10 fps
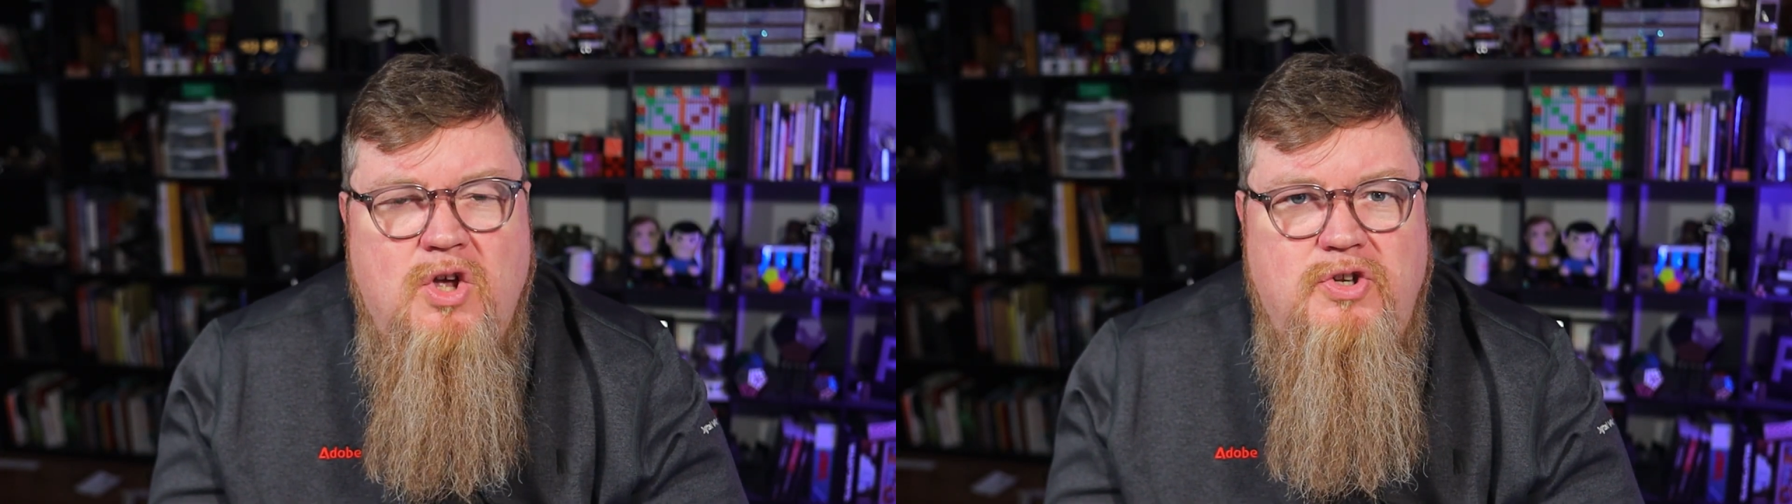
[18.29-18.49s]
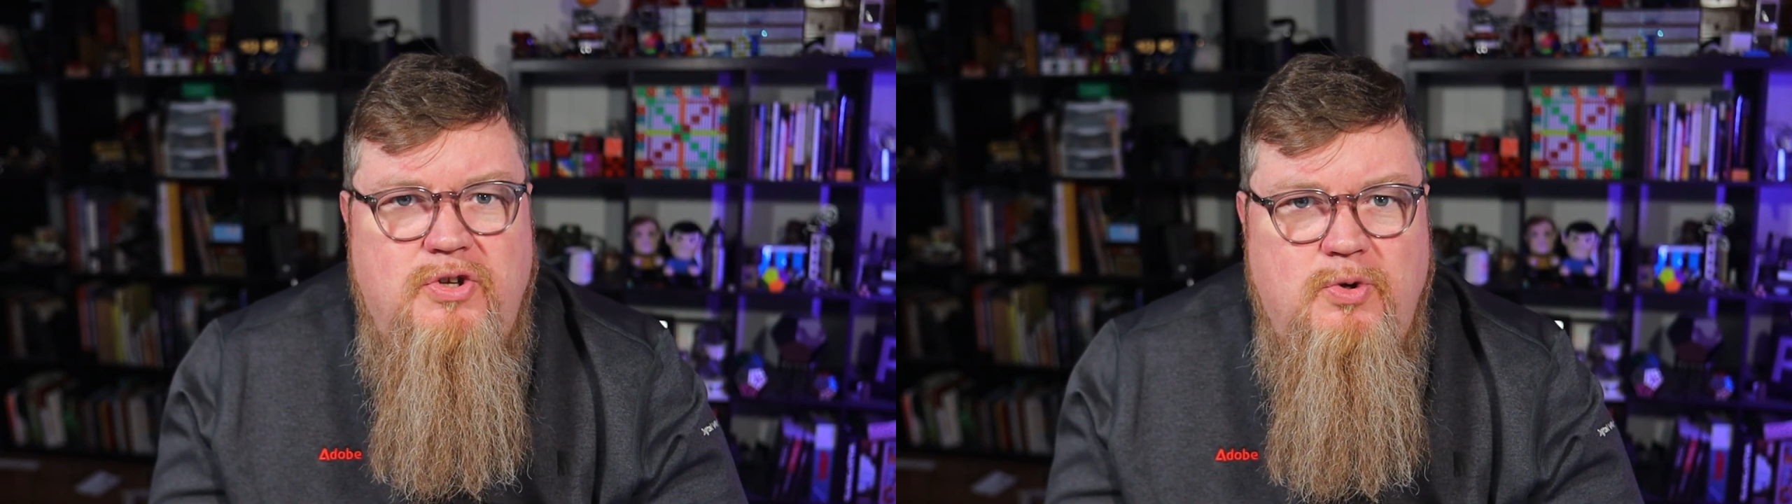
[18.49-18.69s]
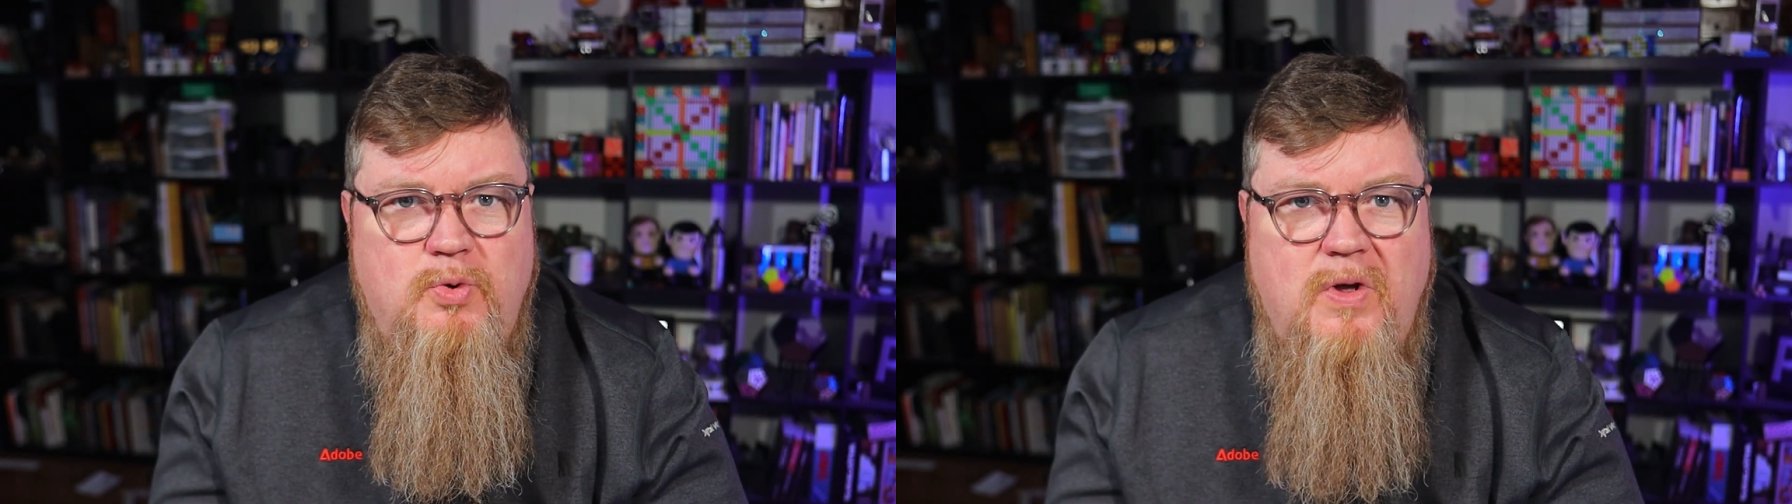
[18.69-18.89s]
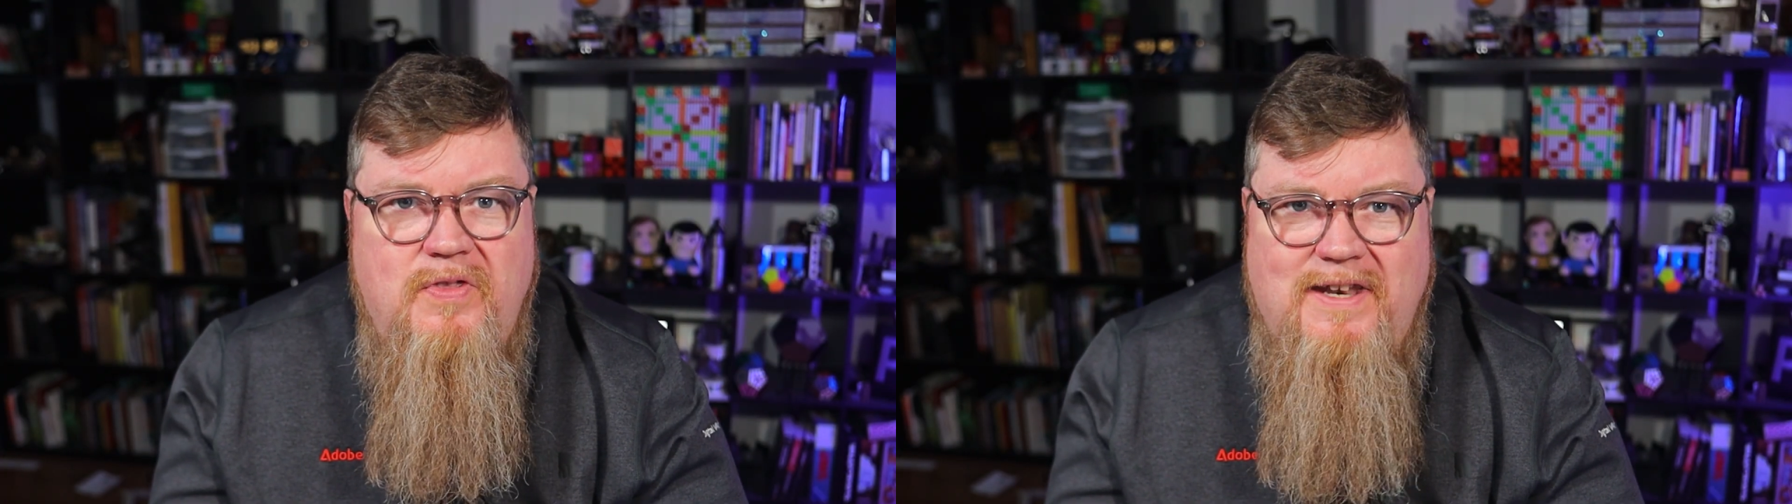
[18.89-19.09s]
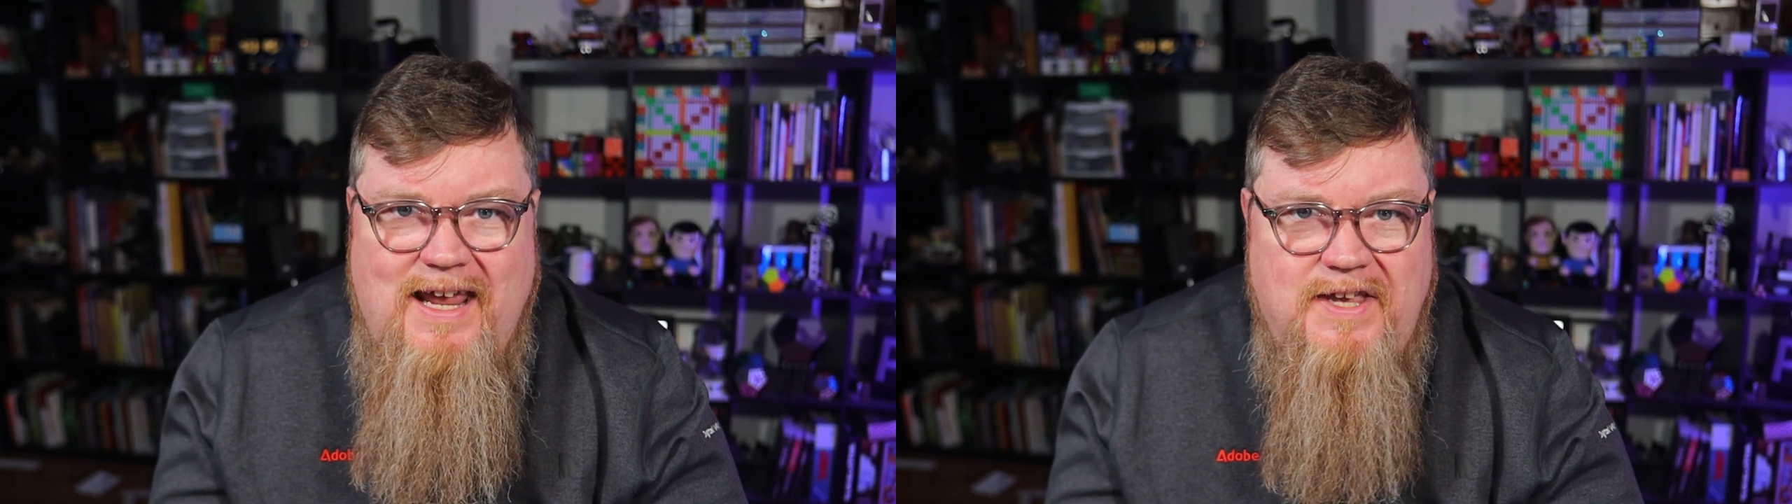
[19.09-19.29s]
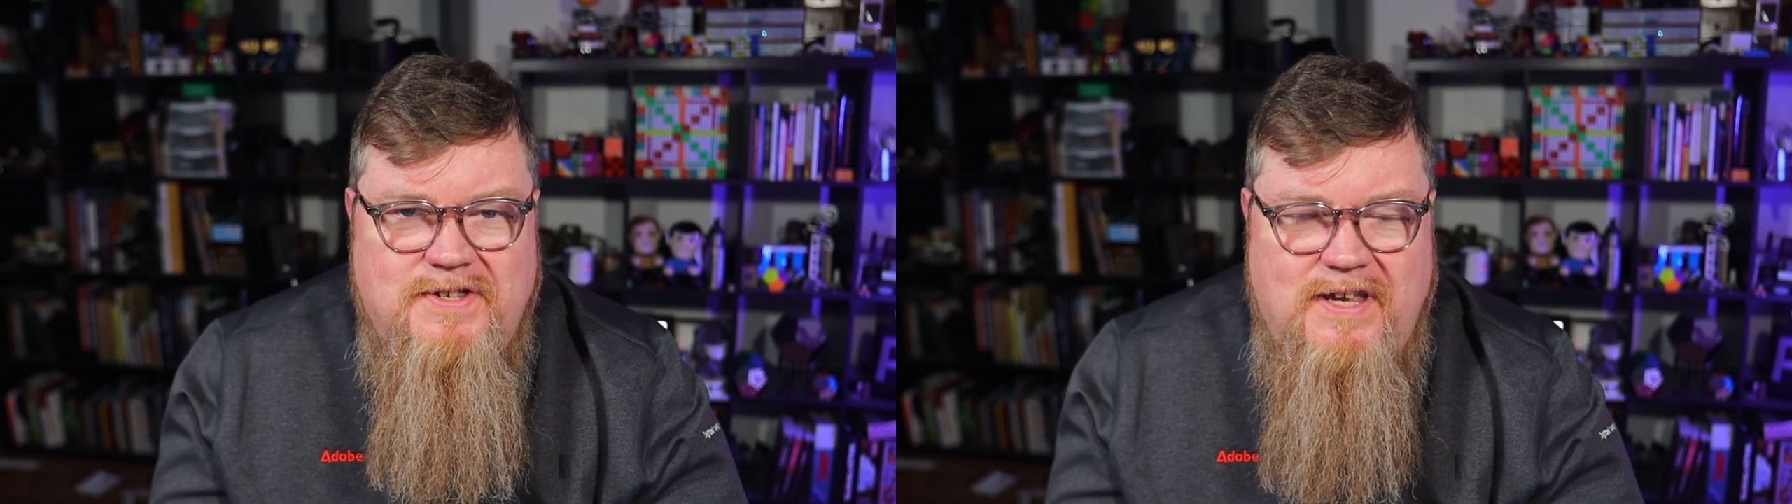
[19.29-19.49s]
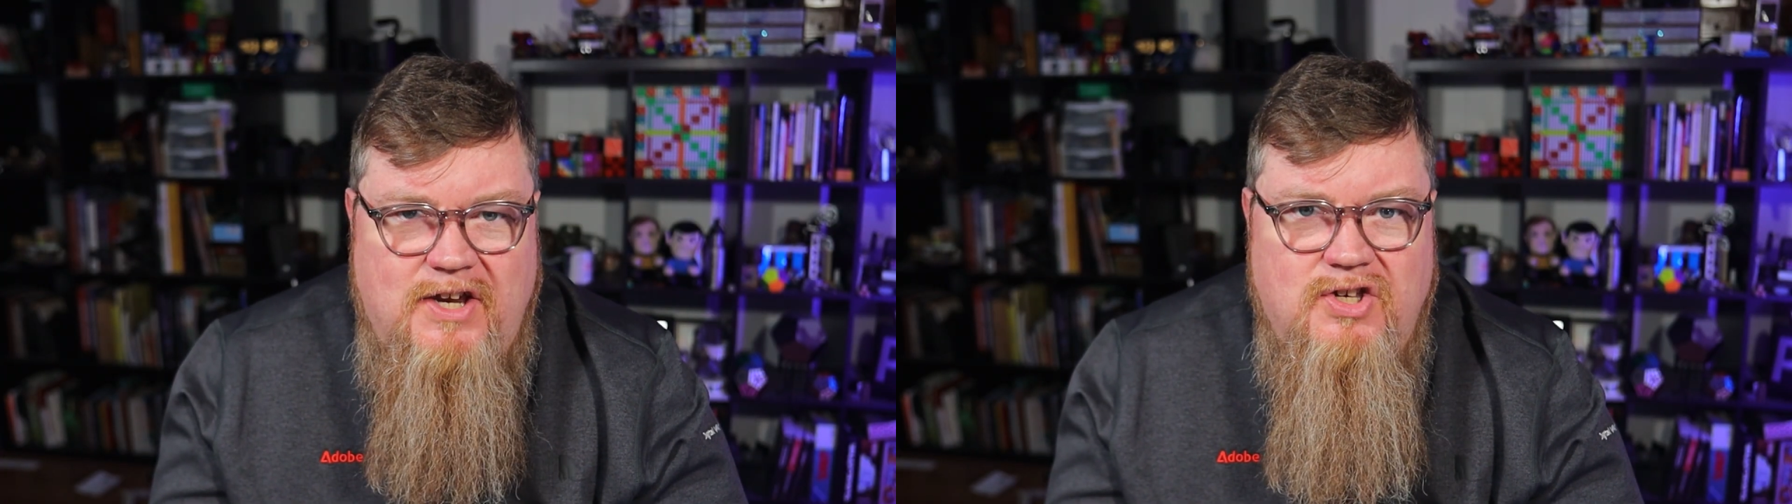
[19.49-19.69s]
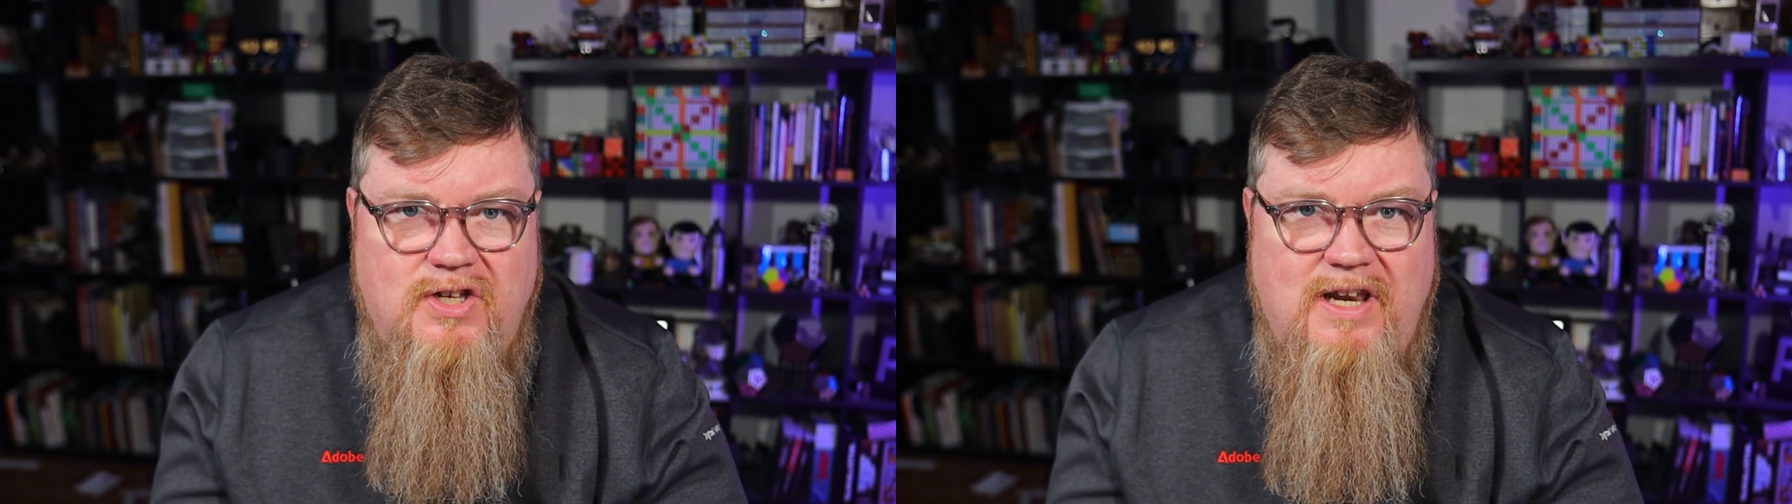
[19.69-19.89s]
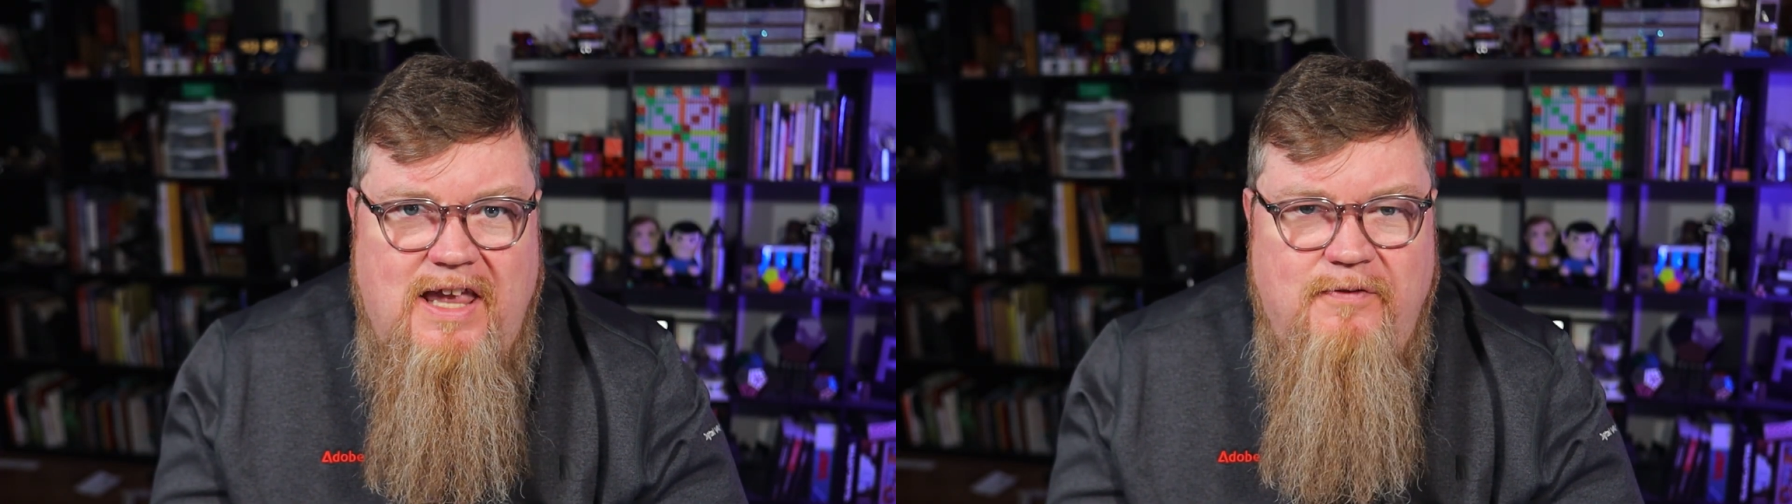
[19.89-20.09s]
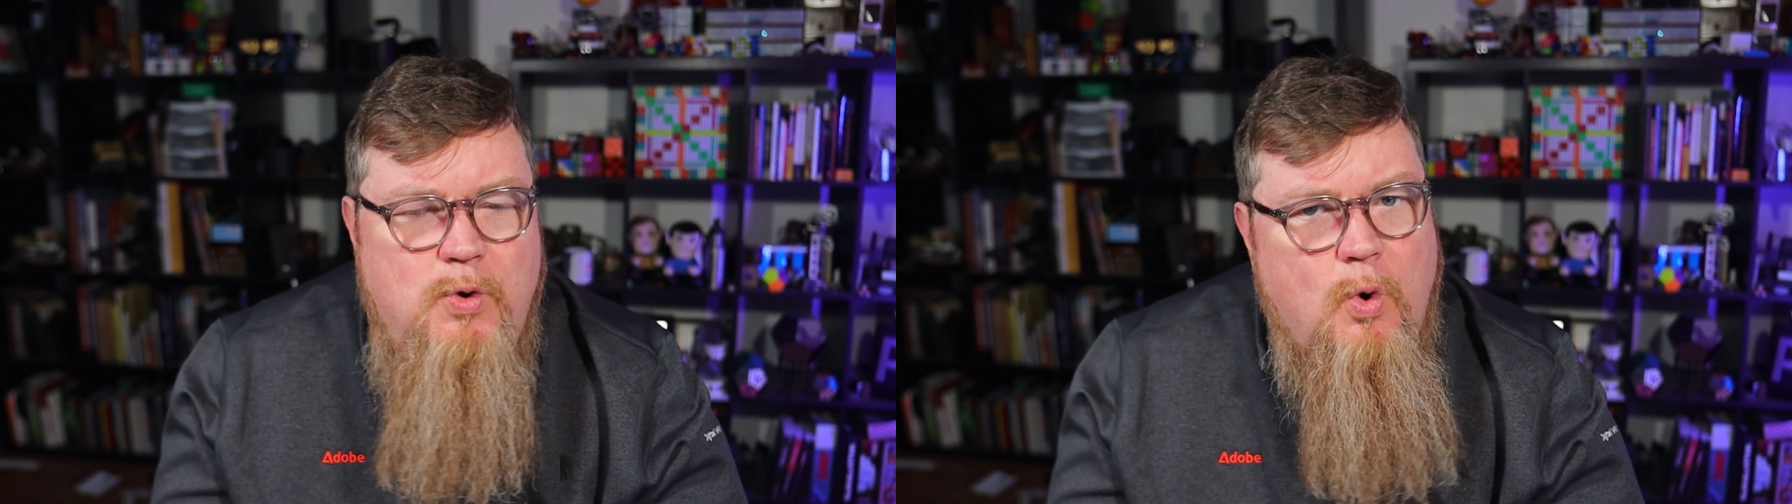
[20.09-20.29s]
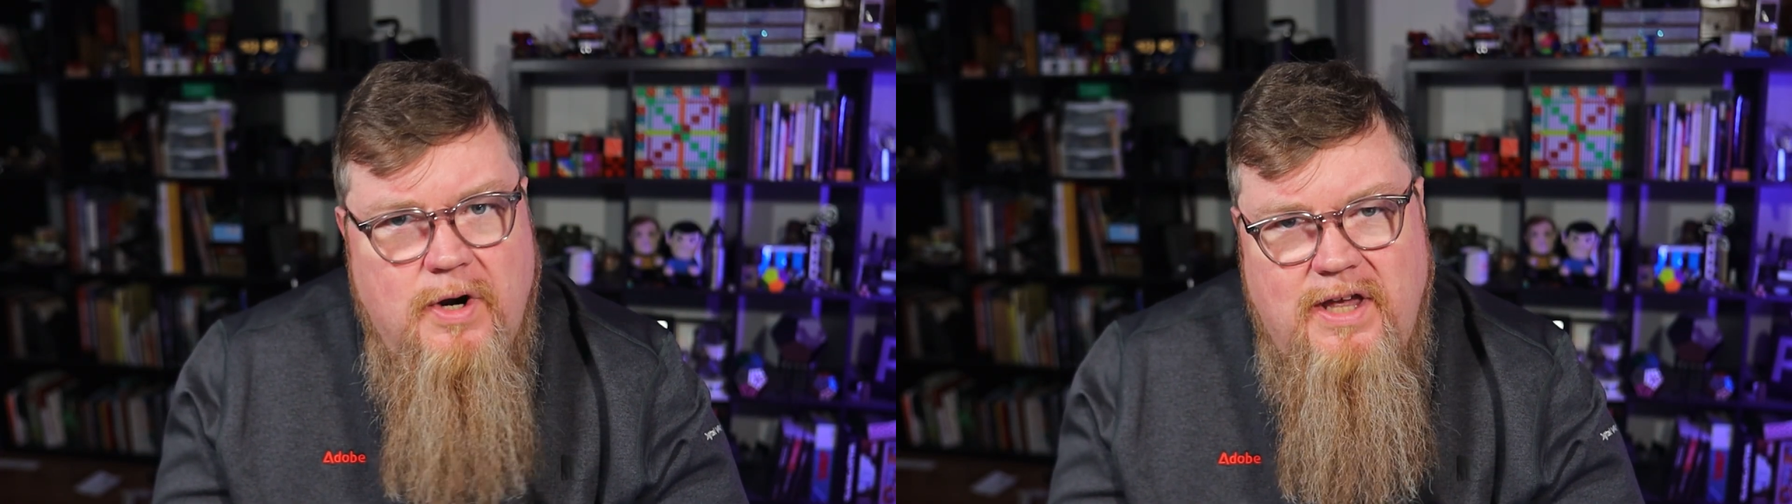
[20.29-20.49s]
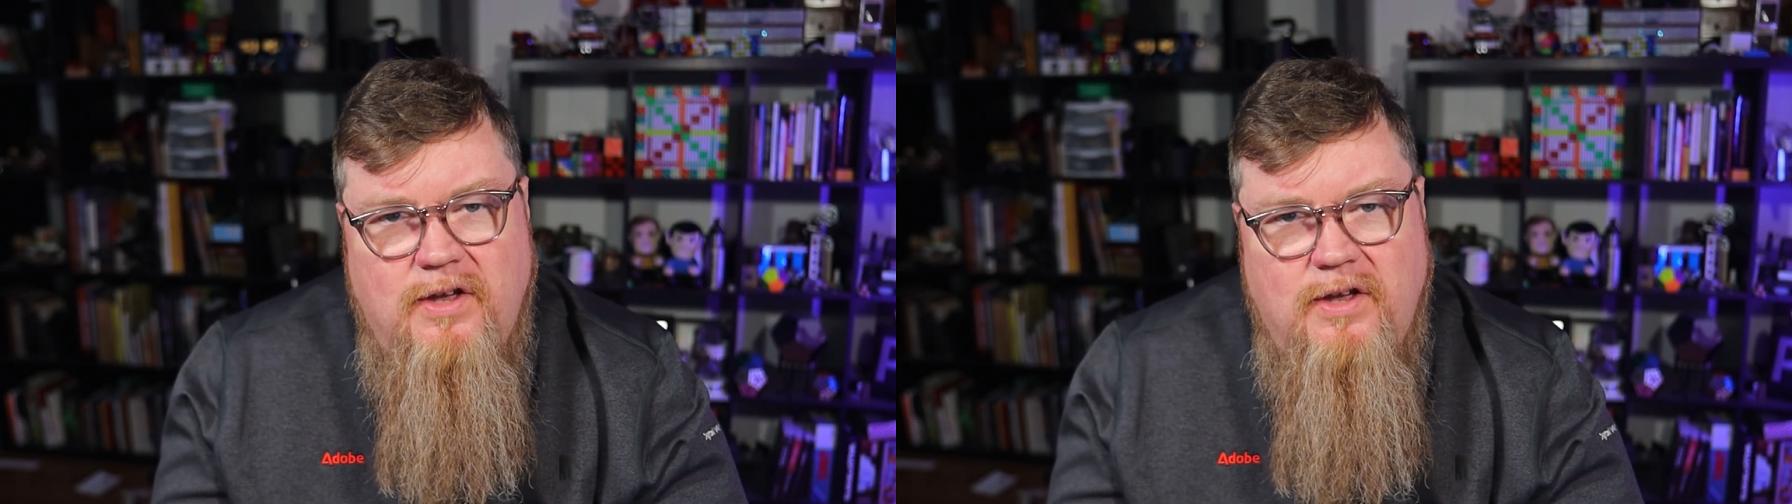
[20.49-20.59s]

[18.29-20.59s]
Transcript: to the next section if you already